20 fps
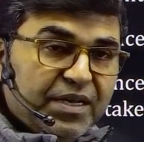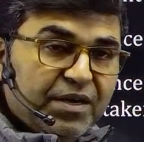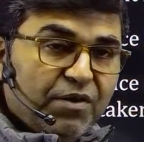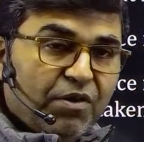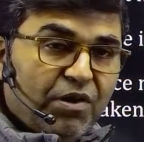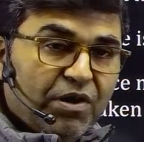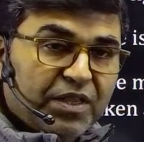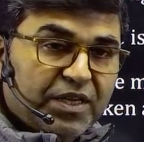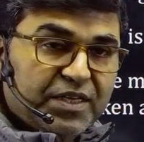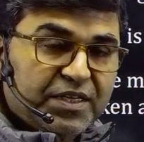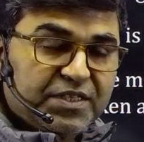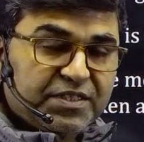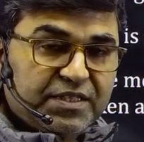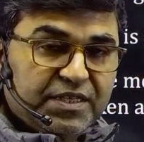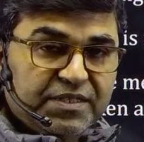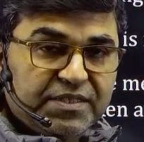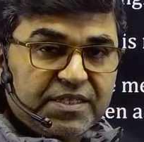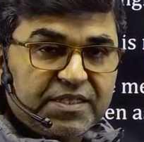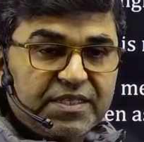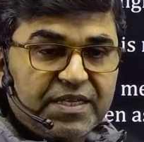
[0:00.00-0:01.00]
all the
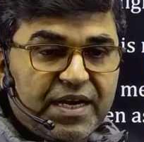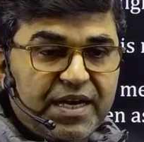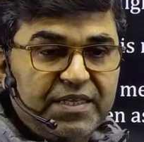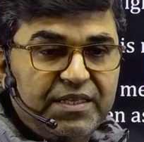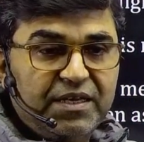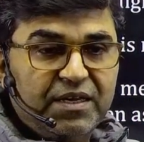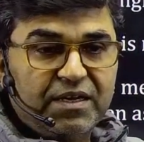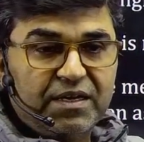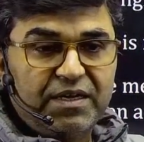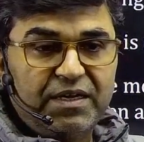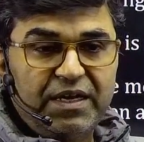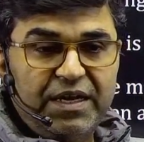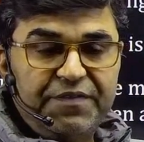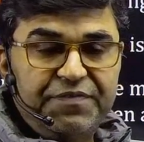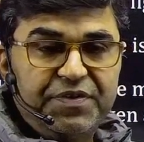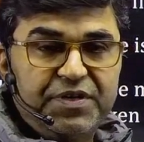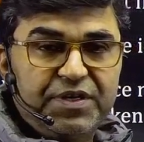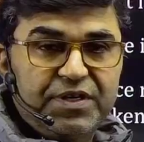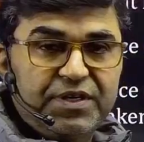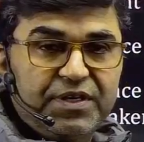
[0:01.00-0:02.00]
distances either
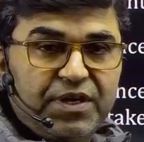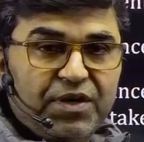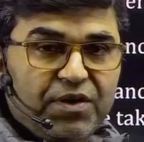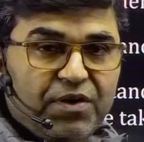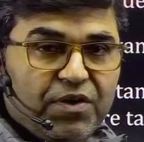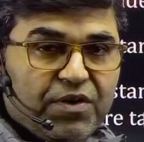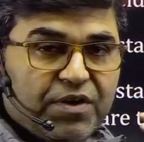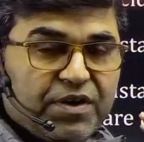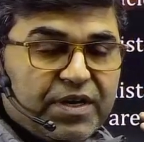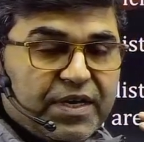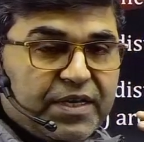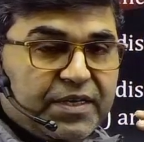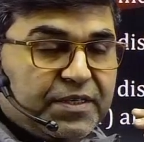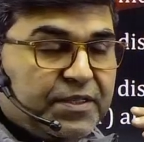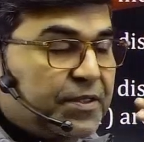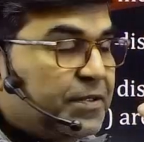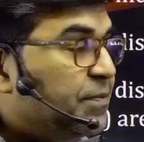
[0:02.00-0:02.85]
left or right.